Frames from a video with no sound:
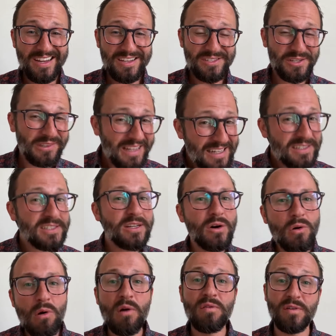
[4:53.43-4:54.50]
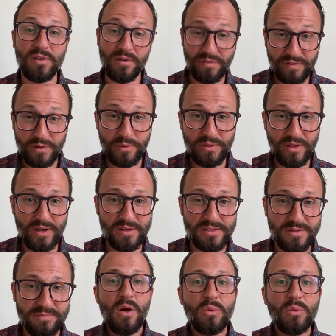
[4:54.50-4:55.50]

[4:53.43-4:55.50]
So let's go over a few of those.